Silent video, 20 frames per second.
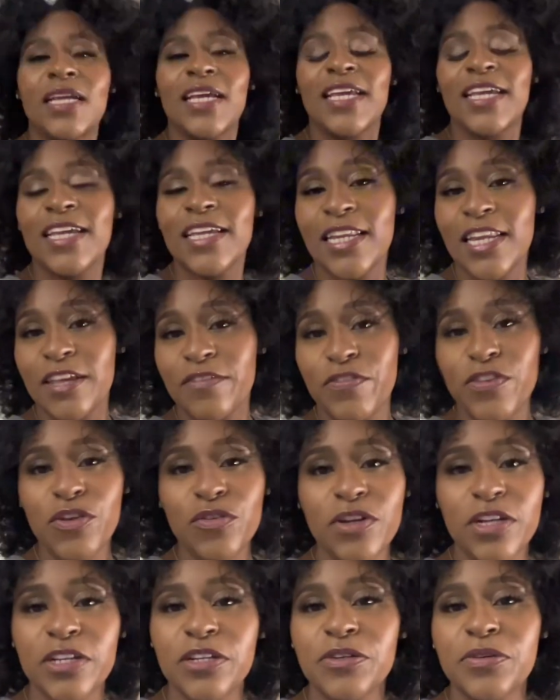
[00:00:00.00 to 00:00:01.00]
And if you
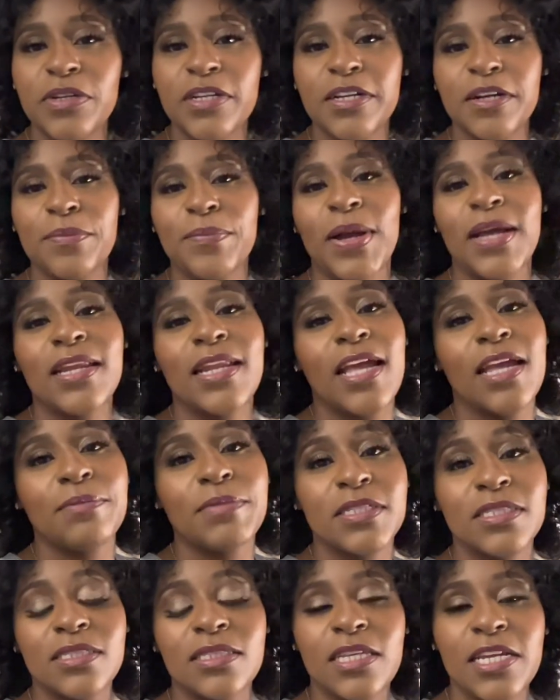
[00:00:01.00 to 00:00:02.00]
are new here, my name
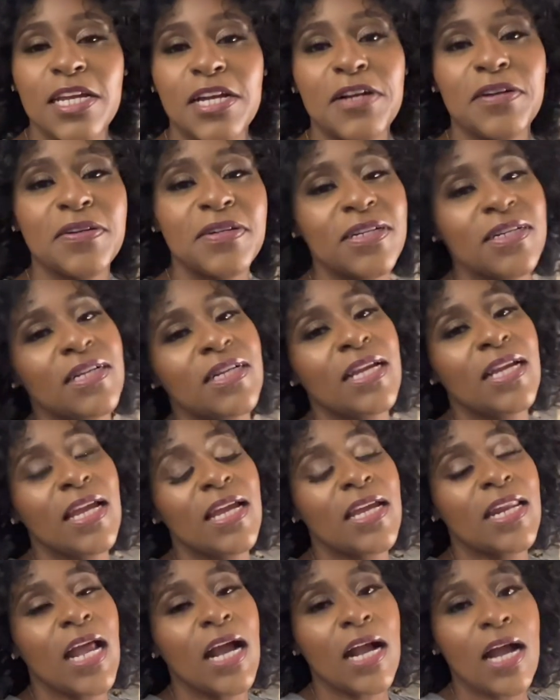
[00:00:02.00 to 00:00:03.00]
is Tara,
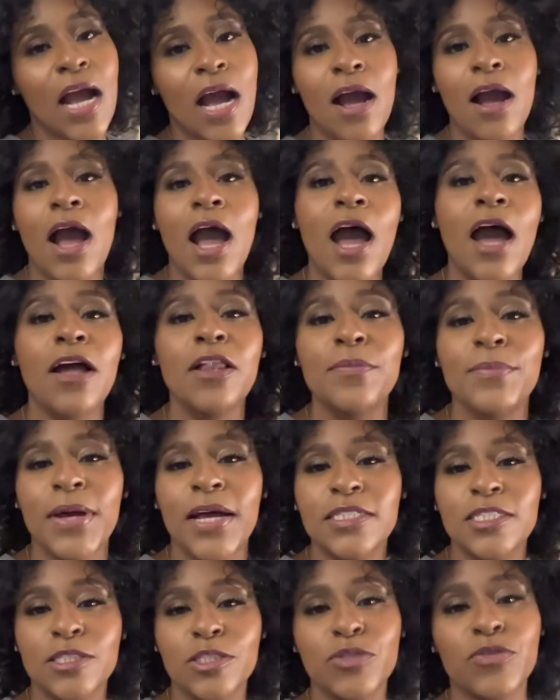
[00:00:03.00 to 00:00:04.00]
and I call all of my
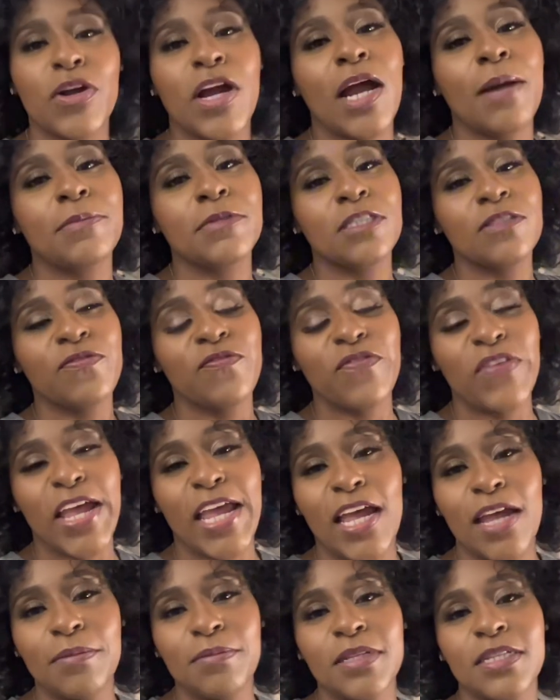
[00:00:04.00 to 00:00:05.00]
subscribers
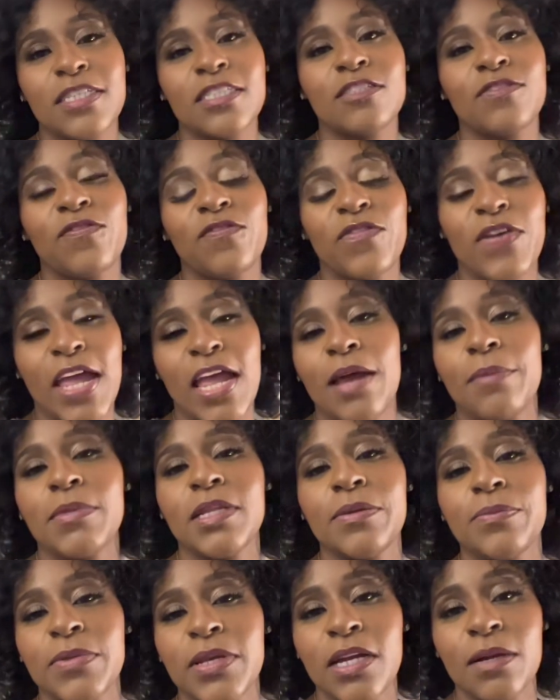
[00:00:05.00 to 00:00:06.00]
fabulous family
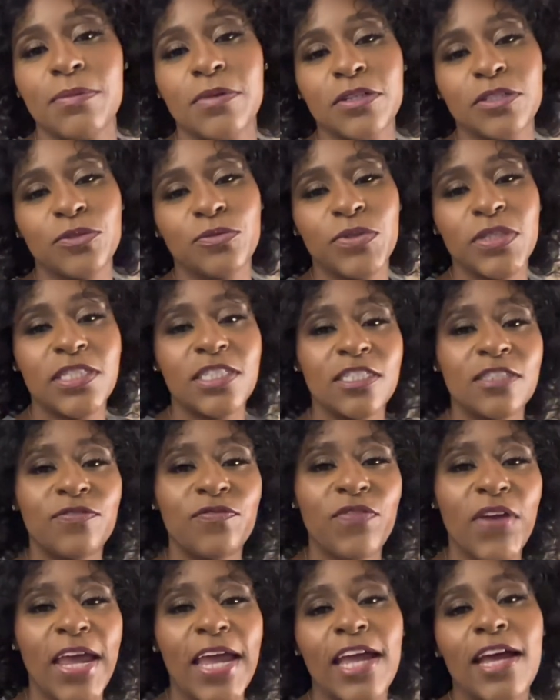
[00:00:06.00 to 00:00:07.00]
members, which is
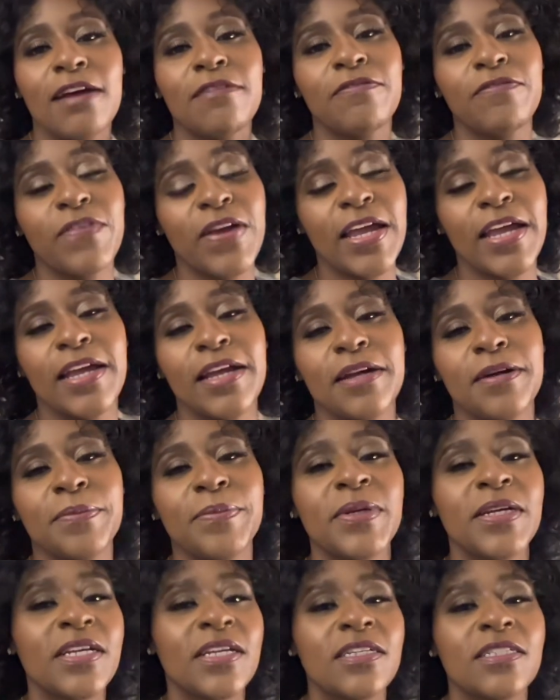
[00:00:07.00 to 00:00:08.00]
Fab Fam
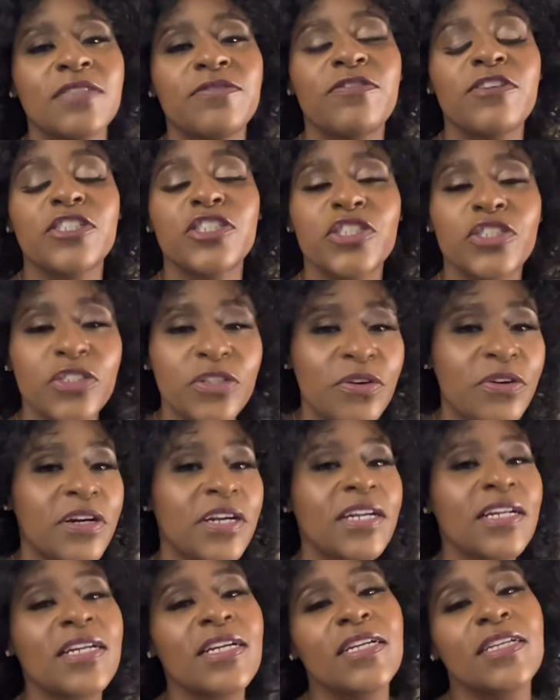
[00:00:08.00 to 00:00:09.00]
for
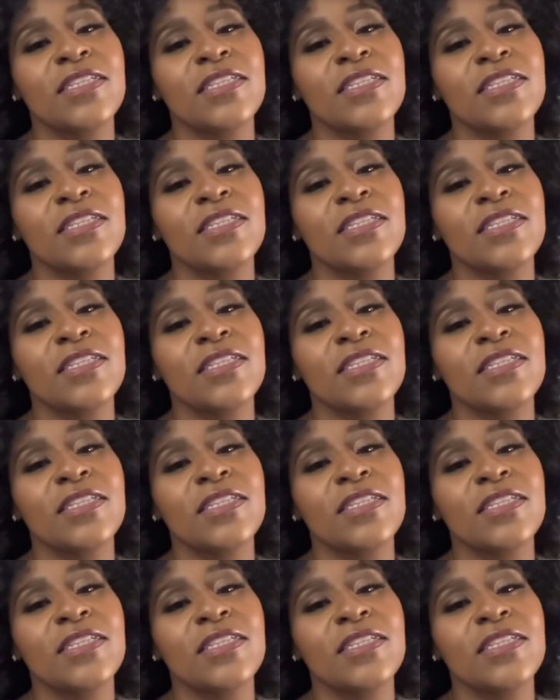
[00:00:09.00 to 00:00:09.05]
short.